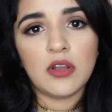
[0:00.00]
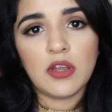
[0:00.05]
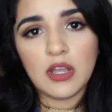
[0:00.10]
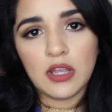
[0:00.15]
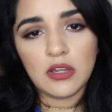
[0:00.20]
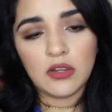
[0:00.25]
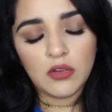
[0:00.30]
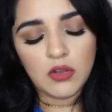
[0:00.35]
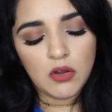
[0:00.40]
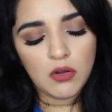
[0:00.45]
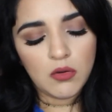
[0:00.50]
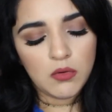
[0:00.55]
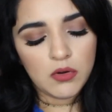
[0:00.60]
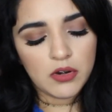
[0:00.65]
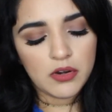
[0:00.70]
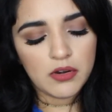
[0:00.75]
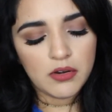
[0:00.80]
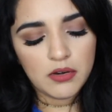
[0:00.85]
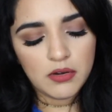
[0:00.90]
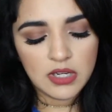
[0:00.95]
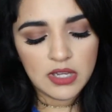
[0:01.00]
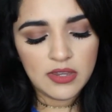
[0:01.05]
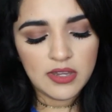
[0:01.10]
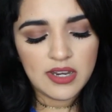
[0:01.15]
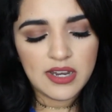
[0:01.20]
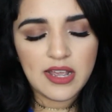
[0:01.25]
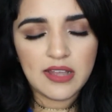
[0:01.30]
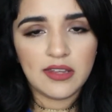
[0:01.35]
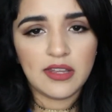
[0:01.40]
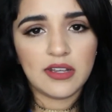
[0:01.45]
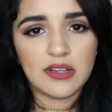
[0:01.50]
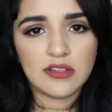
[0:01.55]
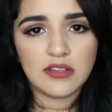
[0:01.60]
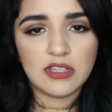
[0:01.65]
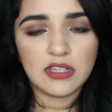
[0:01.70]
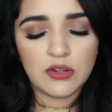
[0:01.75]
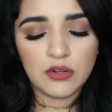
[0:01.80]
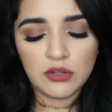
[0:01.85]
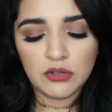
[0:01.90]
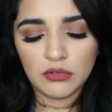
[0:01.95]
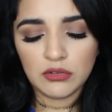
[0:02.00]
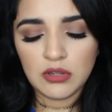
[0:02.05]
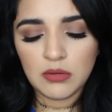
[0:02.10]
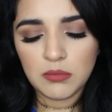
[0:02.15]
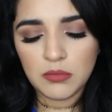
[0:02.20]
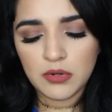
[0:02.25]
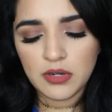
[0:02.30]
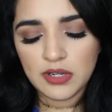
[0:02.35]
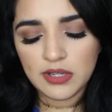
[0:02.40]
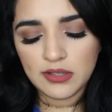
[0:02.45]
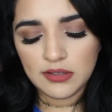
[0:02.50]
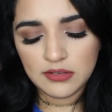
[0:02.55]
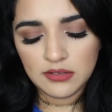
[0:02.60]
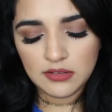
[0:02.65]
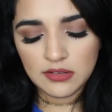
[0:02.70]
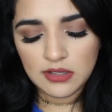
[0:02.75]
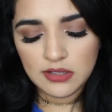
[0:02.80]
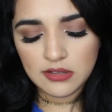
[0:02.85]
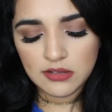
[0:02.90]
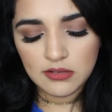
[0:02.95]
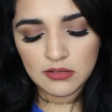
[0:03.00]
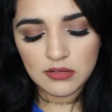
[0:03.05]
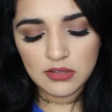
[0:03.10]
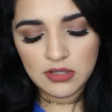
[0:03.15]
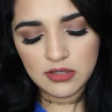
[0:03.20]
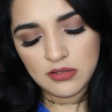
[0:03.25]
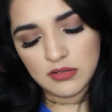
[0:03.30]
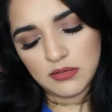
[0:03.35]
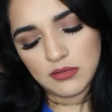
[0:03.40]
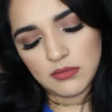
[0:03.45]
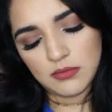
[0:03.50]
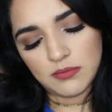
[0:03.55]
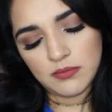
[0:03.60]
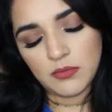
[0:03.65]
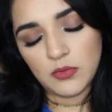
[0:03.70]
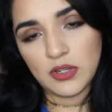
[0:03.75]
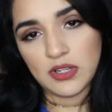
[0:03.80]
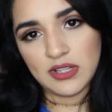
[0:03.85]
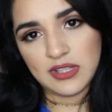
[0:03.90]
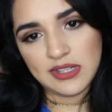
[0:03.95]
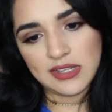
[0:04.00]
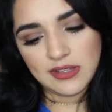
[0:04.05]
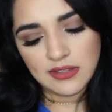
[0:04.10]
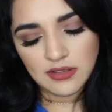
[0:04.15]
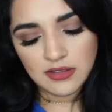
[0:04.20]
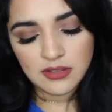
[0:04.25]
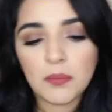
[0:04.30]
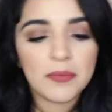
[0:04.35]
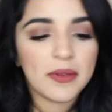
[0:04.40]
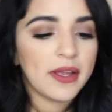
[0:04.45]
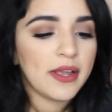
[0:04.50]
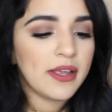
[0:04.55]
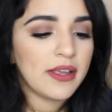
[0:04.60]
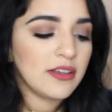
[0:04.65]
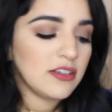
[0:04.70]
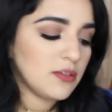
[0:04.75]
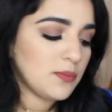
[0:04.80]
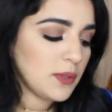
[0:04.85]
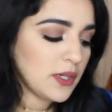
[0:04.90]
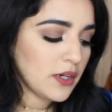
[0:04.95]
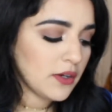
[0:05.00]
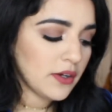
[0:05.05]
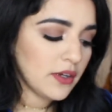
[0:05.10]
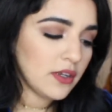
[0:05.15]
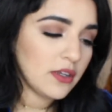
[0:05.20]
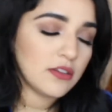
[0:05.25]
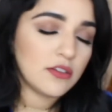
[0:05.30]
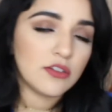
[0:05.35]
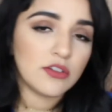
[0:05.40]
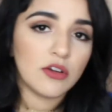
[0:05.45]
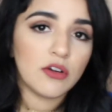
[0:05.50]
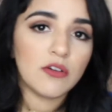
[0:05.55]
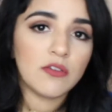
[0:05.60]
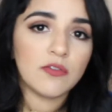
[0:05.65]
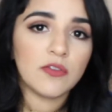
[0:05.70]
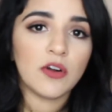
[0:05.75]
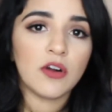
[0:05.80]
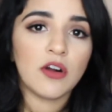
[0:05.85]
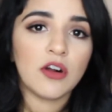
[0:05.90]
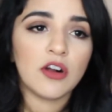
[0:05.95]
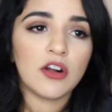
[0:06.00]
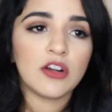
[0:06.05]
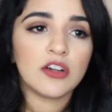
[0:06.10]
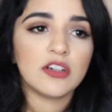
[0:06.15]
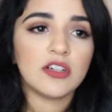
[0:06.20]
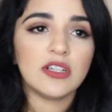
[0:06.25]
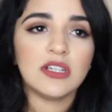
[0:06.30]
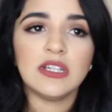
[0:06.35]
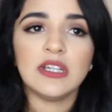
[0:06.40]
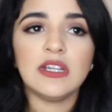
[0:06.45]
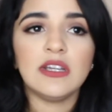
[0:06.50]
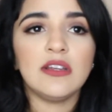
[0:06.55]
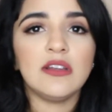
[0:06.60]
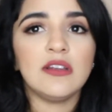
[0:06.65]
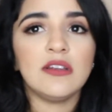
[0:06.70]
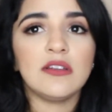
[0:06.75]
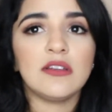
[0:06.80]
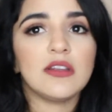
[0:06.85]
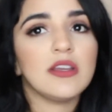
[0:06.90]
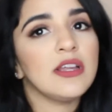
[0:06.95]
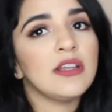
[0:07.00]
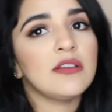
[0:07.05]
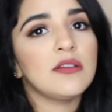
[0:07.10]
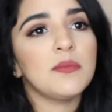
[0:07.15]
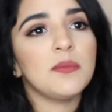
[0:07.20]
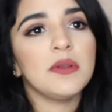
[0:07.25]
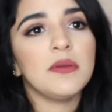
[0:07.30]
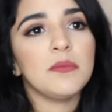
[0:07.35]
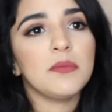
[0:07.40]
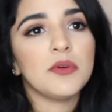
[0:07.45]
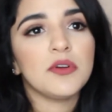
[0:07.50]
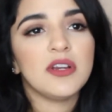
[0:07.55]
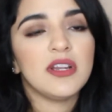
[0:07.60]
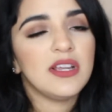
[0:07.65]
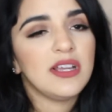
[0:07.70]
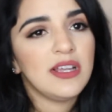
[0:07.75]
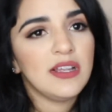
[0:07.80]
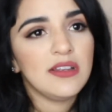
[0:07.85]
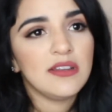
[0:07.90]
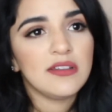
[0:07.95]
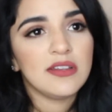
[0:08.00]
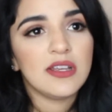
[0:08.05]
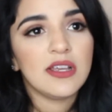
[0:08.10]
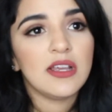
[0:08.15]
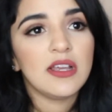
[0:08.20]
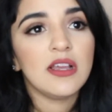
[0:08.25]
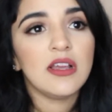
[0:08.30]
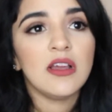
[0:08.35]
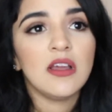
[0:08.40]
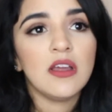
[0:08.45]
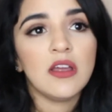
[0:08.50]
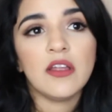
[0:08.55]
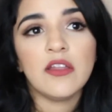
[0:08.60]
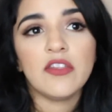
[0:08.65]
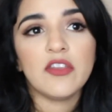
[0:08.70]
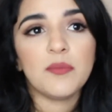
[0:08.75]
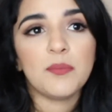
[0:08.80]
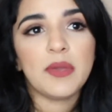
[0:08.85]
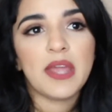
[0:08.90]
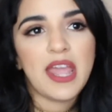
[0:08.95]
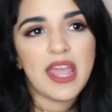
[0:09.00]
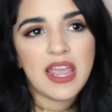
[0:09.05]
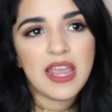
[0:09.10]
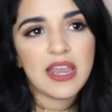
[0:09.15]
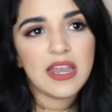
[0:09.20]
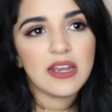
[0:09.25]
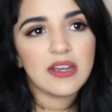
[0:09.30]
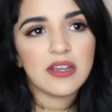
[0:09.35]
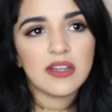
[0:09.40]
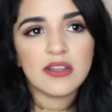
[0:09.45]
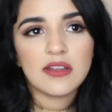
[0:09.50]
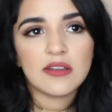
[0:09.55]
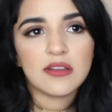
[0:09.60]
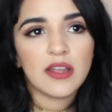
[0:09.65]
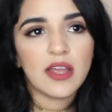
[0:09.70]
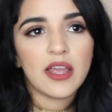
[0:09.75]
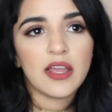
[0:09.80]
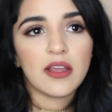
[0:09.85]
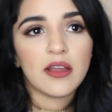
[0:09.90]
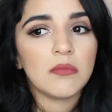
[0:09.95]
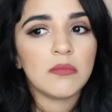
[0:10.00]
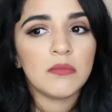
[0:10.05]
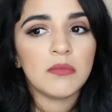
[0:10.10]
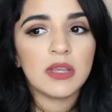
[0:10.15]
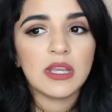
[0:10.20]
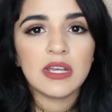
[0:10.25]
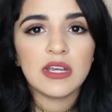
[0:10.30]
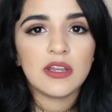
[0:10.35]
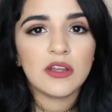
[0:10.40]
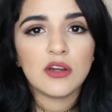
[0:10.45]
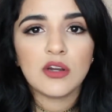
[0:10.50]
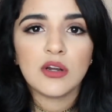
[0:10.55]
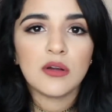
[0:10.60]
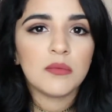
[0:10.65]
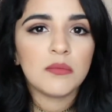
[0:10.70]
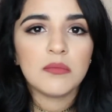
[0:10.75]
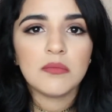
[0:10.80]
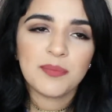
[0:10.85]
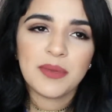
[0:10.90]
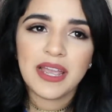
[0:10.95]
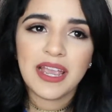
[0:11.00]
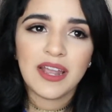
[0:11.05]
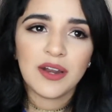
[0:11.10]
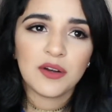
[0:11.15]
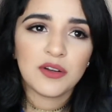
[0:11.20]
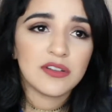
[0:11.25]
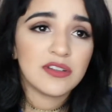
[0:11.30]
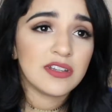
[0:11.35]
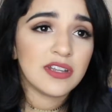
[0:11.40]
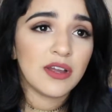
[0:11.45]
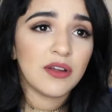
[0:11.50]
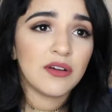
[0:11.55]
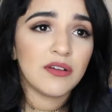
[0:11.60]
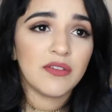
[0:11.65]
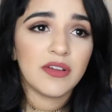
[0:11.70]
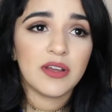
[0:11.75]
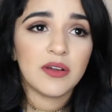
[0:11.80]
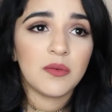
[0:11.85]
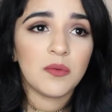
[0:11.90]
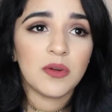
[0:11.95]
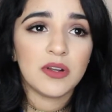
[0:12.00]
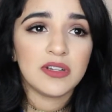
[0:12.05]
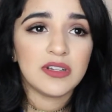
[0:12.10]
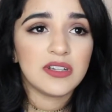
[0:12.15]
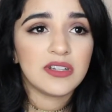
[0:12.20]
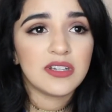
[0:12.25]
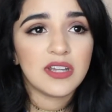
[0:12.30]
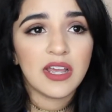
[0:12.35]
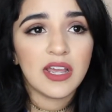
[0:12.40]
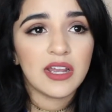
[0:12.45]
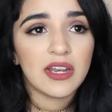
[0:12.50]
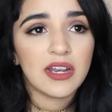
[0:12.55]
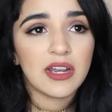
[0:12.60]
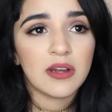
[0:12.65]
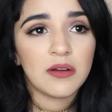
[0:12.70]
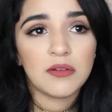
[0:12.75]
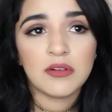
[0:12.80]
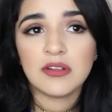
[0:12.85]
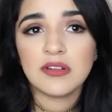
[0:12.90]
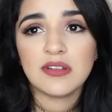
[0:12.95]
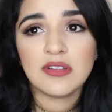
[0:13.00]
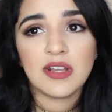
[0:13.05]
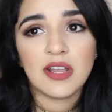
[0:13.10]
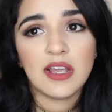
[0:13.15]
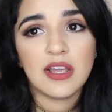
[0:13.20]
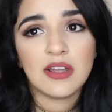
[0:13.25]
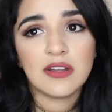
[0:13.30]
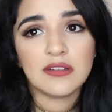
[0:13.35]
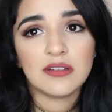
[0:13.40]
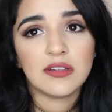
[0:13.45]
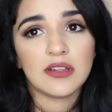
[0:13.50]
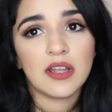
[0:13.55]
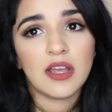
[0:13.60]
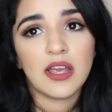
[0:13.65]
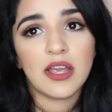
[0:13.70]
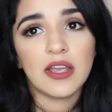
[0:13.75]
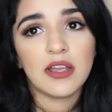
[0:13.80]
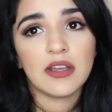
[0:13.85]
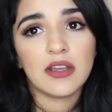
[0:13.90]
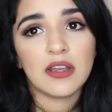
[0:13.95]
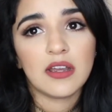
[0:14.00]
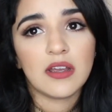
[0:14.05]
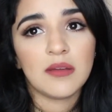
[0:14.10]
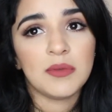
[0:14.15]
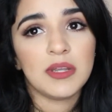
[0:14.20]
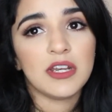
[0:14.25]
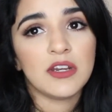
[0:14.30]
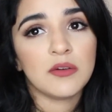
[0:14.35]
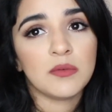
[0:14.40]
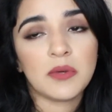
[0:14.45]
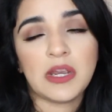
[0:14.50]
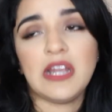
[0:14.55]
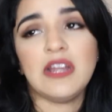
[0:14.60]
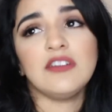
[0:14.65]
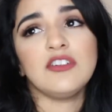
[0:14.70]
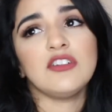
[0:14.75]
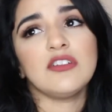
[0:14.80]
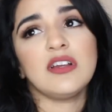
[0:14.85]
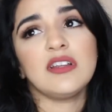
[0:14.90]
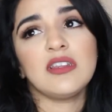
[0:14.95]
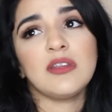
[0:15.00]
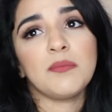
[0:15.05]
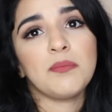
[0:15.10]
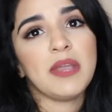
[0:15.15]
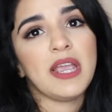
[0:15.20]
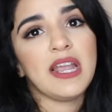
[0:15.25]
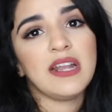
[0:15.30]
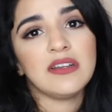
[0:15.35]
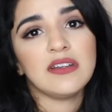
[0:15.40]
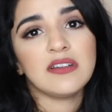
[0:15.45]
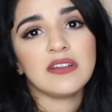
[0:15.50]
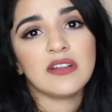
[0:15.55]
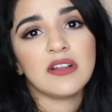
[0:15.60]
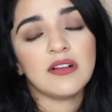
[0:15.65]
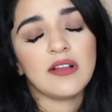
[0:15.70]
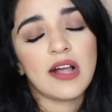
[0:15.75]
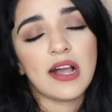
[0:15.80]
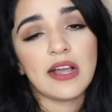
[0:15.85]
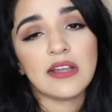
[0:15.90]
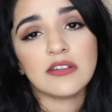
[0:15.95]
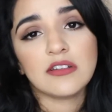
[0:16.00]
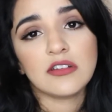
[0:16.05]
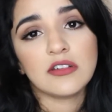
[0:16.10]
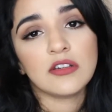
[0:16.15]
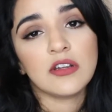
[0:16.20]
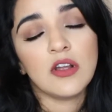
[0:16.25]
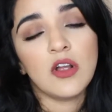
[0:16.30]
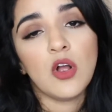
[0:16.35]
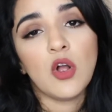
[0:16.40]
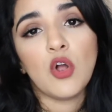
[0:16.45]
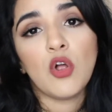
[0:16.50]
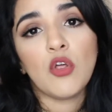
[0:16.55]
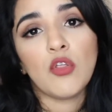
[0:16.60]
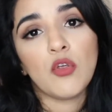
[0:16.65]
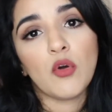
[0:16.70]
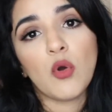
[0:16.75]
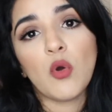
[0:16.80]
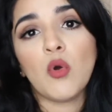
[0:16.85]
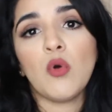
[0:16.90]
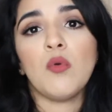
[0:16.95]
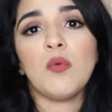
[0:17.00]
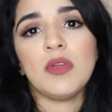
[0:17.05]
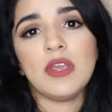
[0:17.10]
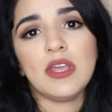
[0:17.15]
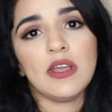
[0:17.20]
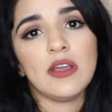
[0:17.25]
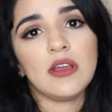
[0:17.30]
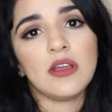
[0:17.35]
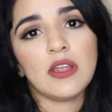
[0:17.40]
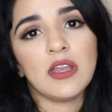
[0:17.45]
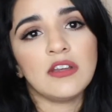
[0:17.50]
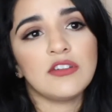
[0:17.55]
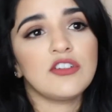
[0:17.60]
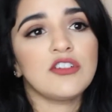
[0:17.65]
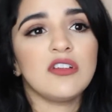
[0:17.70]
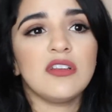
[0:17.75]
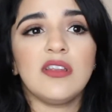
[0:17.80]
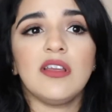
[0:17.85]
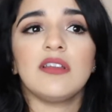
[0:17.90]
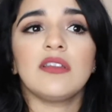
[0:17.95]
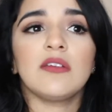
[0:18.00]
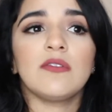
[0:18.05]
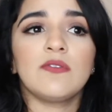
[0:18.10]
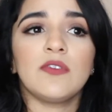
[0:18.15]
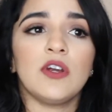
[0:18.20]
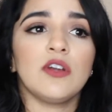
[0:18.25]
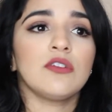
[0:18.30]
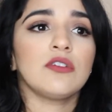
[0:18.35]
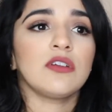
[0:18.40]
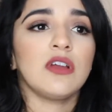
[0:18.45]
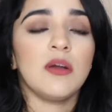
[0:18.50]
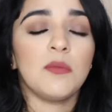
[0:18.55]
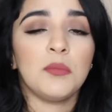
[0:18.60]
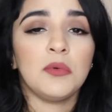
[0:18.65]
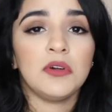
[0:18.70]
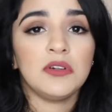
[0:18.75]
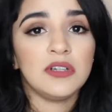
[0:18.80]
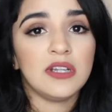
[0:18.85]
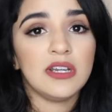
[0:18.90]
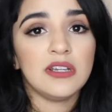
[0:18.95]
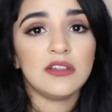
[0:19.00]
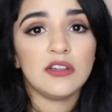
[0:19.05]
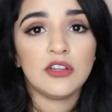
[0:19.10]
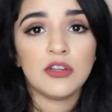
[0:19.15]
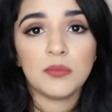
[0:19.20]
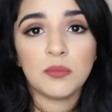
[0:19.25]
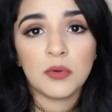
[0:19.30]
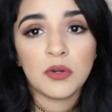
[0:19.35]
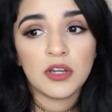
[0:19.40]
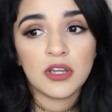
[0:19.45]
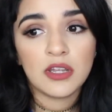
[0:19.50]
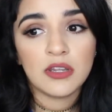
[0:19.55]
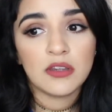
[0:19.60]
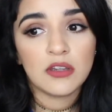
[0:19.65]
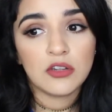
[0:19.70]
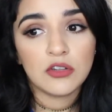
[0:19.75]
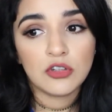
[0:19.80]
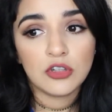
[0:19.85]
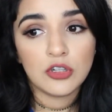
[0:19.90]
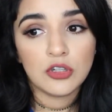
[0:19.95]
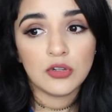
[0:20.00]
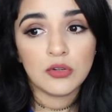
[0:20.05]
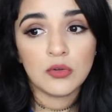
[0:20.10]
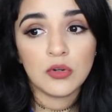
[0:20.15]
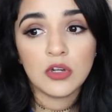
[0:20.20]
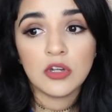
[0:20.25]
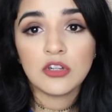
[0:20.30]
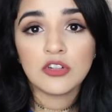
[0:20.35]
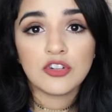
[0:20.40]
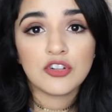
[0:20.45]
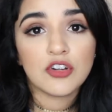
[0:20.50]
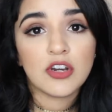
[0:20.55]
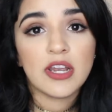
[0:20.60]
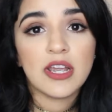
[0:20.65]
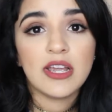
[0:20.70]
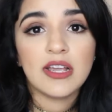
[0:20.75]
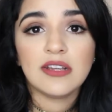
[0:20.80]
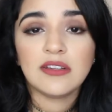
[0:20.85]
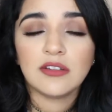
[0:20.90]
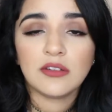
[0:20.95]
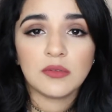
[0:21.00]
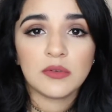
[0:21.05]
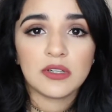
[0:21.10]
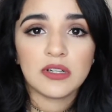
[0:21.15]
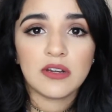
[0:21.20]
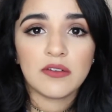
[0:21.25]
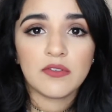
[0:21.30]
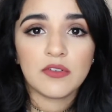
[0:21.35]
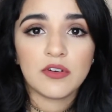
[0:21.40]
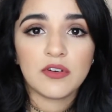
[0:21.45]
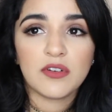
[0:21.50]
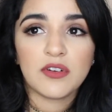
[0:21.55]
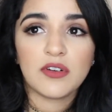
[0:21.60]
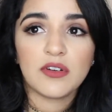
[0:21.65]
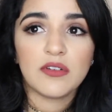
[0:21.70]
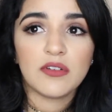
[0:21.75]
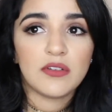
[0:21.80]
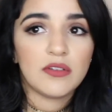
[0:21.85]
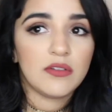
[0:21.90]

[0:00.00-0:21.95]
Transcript: and lower, and then it has like a serial number. I guess that is what it is. My experience so far is it's been pretty easy. The pain is like medium pain on a scale of like 1 to 10. I would say it's like, I mean, it ranges, like the pain doesn't last the whole week. It's just like the first couple of days that you put in the new tray is whenever